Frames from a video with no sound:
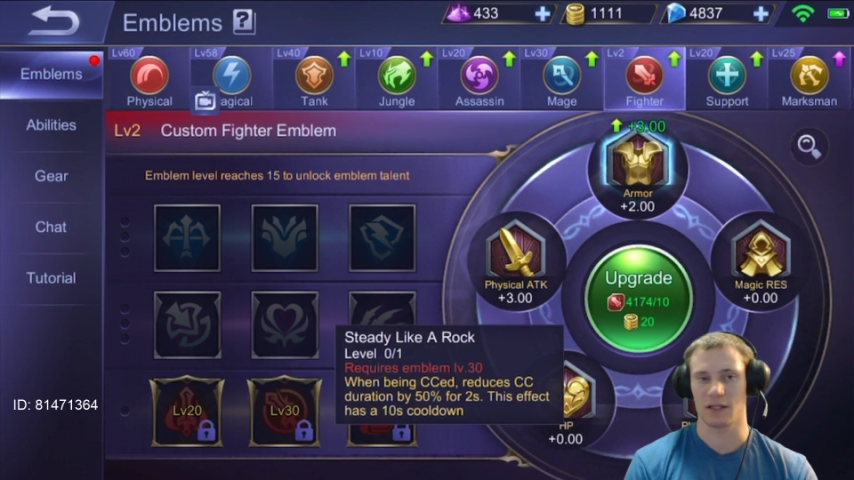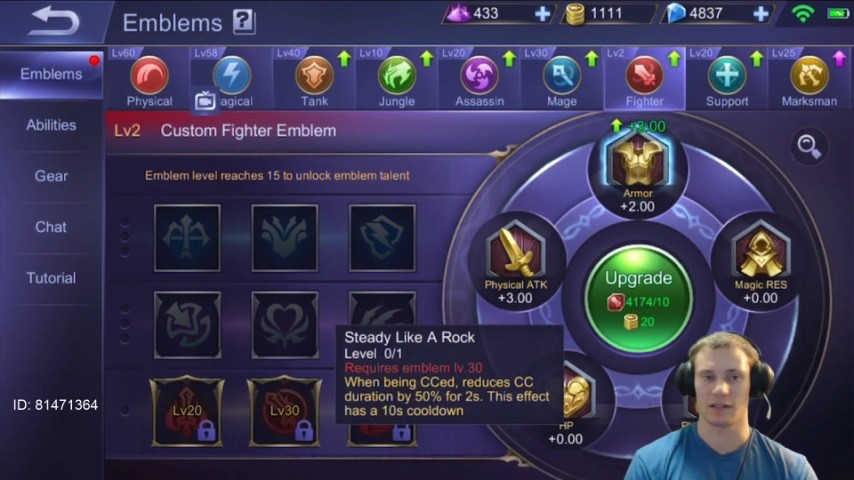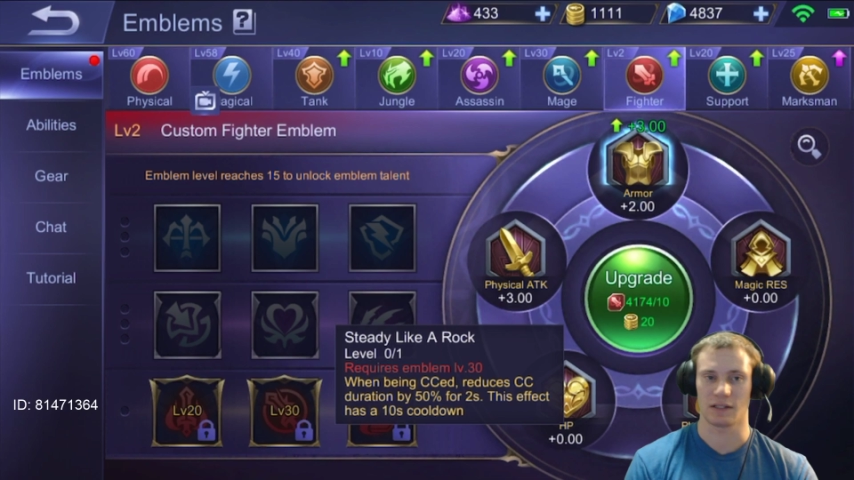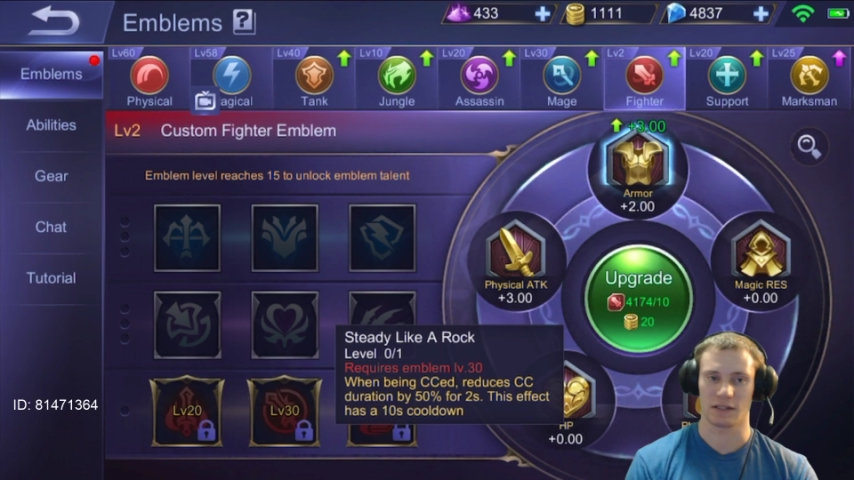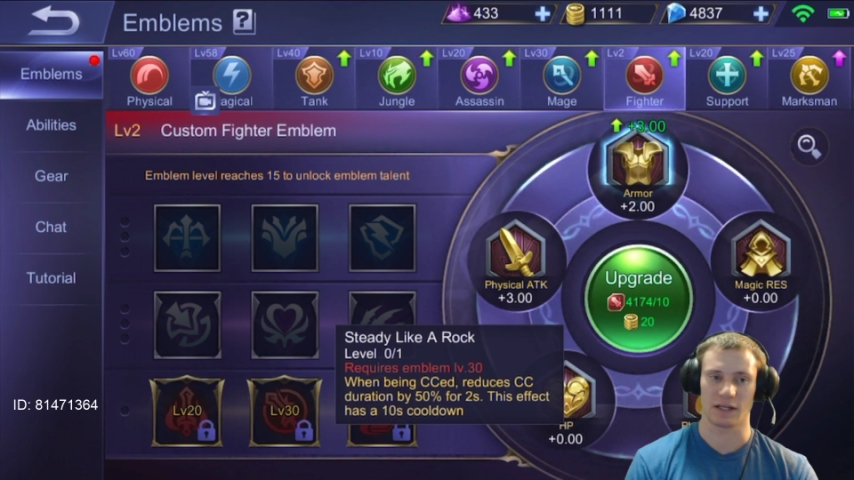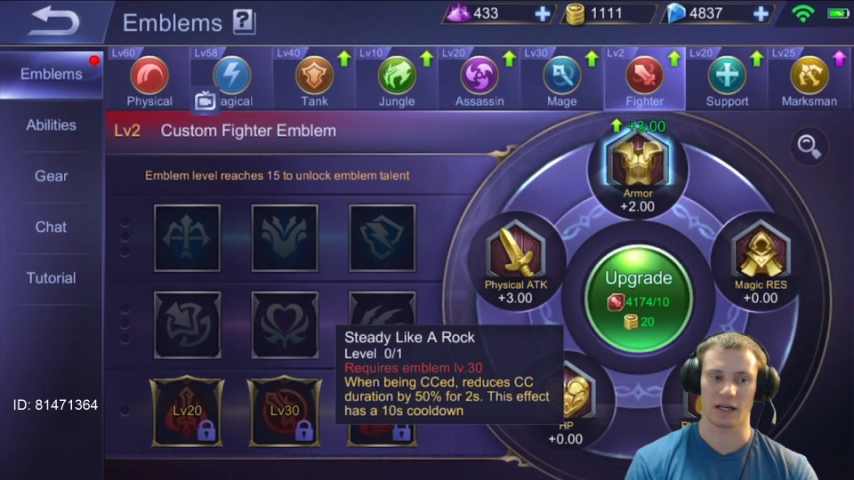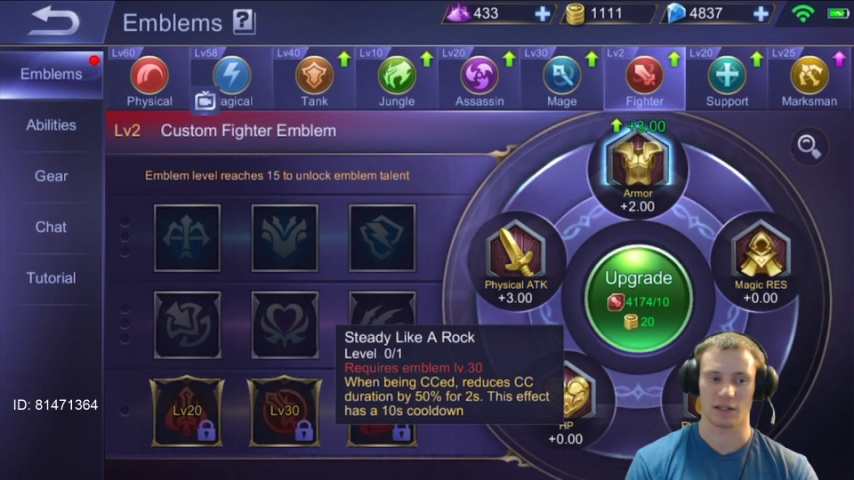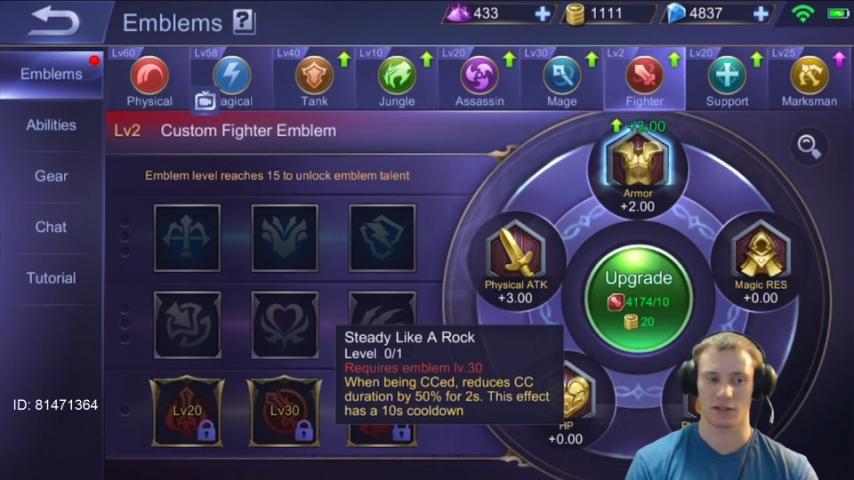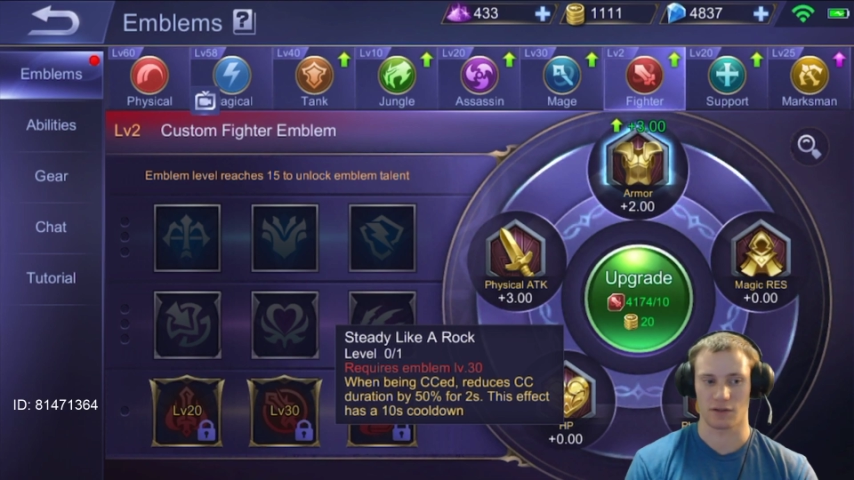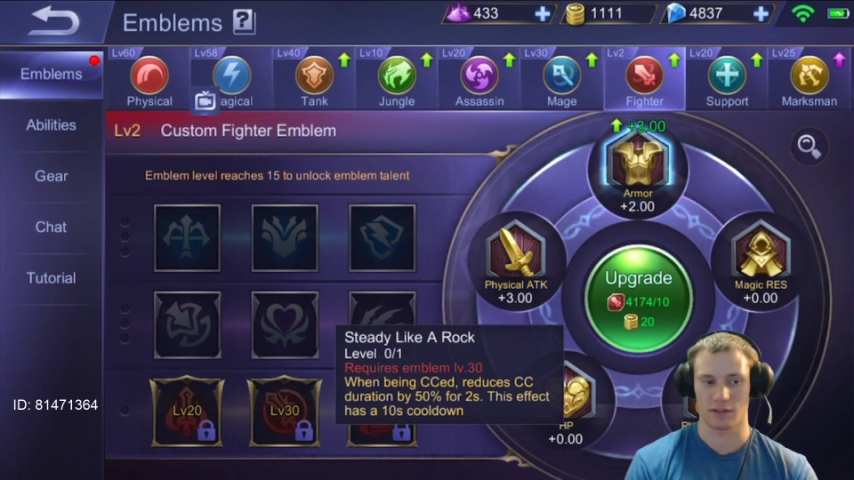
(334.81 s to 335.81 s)
as an
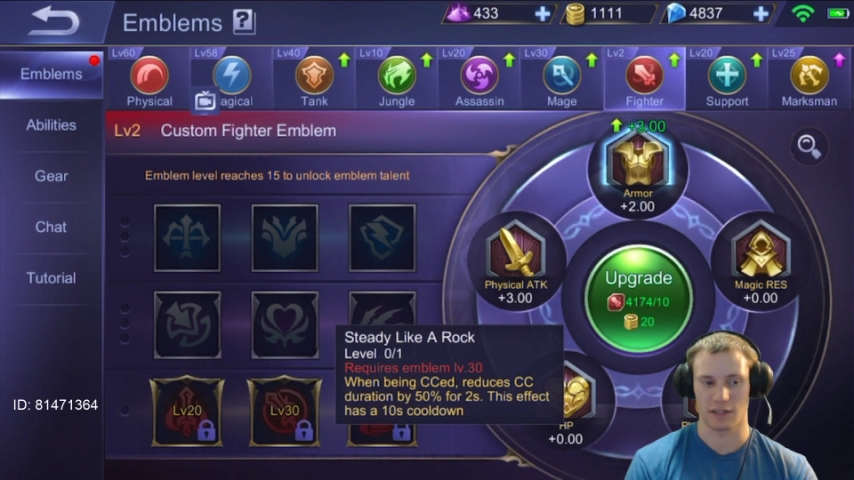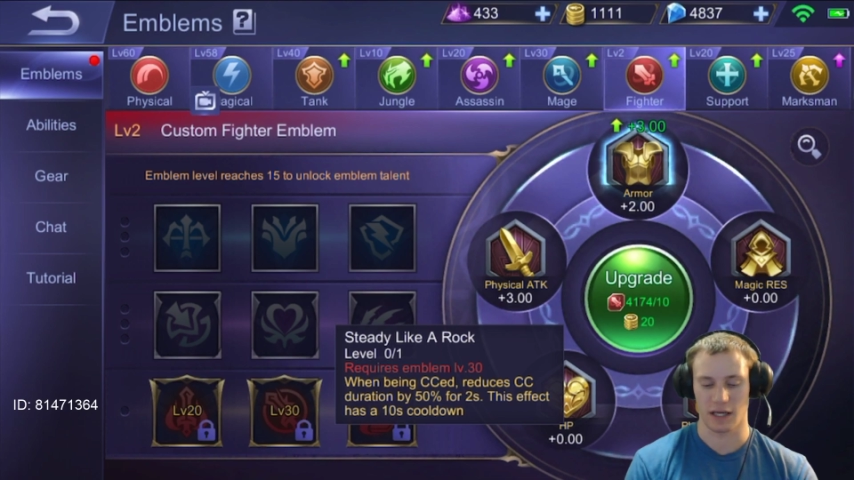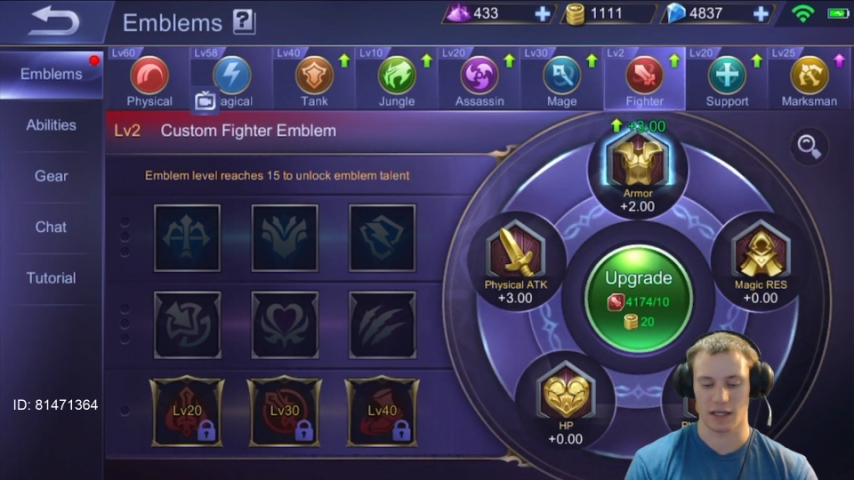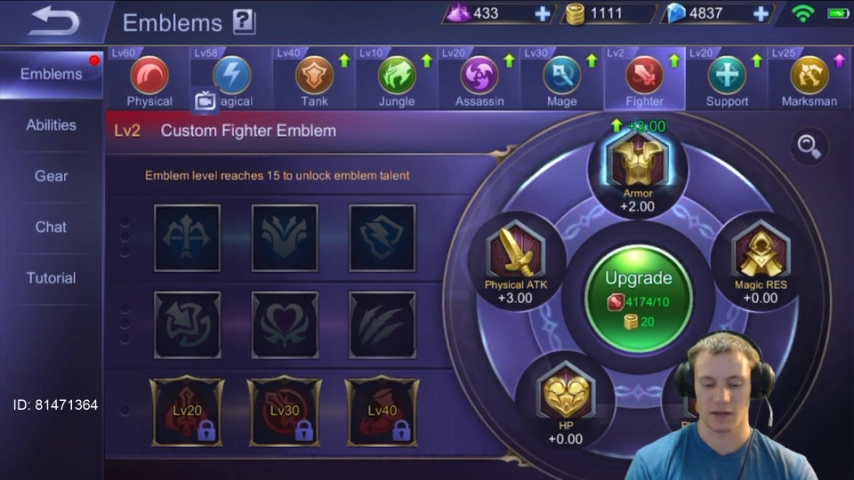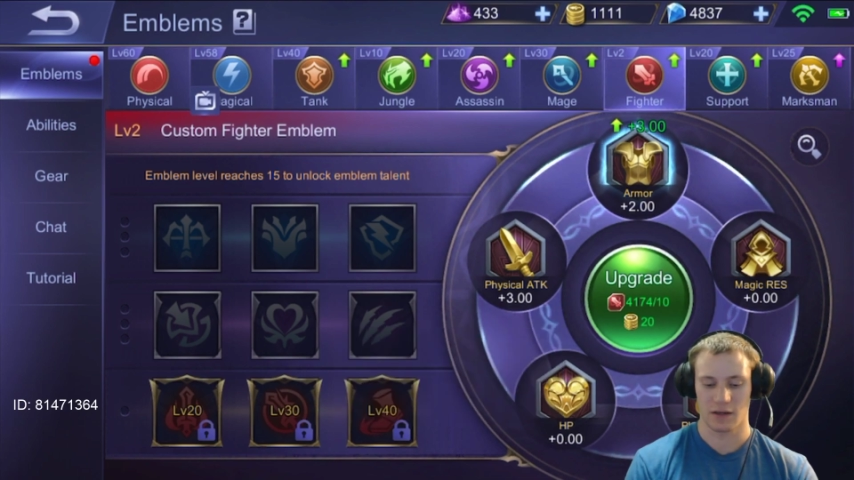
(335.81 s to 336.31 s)
assassin, you're dead.